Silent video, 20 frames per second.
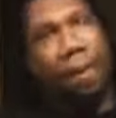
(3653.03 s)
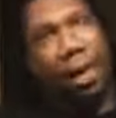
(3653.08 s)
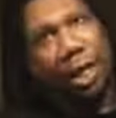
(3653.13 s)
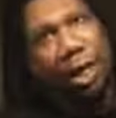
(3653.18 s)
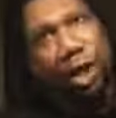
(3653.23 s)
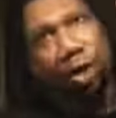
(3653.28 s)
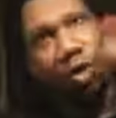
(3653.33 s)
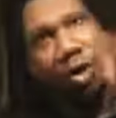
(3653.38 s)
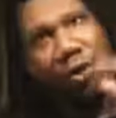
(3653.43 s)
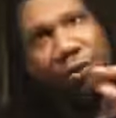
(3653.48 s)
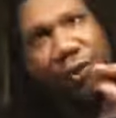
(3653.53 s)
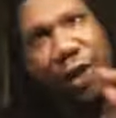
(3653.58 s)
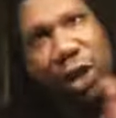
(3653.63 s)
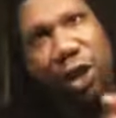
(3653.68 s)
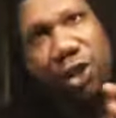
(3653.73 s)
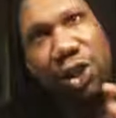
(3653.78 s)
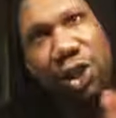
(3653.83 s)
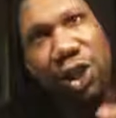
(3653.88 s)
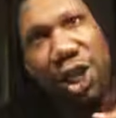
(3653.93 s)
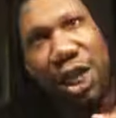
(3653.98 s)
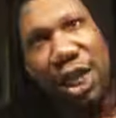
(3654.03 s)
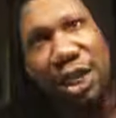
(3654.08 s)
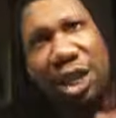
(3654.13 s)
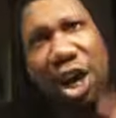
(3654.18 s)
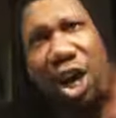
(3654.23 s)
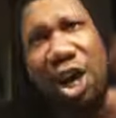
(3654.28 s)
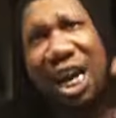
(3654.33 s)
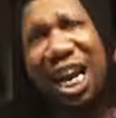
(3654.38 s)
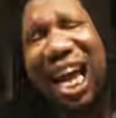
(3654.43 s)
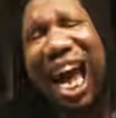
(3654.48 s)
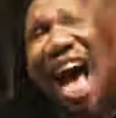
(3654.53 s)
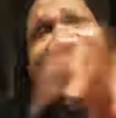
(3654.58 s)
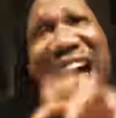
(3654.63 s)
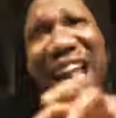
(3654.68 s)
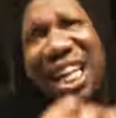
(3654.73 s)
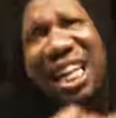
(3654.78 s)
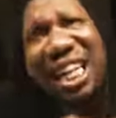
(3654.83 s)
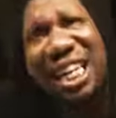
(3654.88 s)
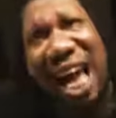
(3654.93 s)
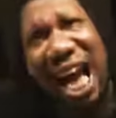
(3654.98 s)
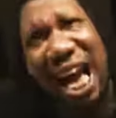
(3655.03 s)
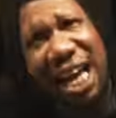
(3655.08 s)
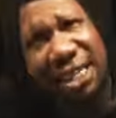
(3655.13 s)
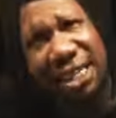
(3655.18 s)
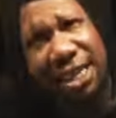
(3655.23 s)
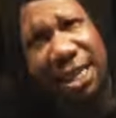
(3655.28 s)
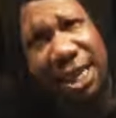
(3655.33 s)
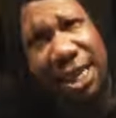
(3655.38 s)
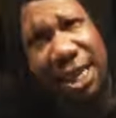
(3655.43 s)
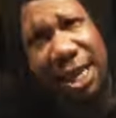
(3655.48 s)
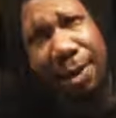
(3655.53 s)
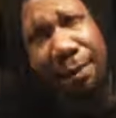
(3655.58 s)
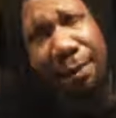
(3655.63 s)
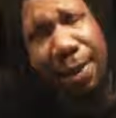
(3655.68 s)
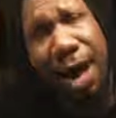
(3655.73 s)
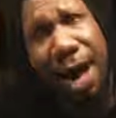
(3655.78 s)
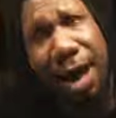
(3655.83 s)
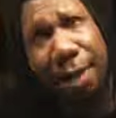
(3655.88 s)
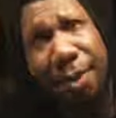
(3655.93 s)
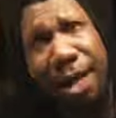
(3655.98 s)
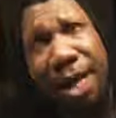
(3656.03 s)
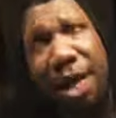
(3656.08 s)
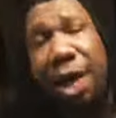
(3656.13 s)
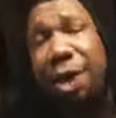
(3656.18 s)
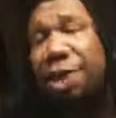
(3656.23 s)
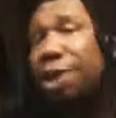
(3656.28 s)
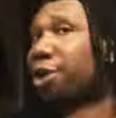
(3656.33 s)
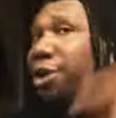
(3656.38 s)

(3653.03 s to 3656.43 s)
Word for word: But universities are colonizing hip hop.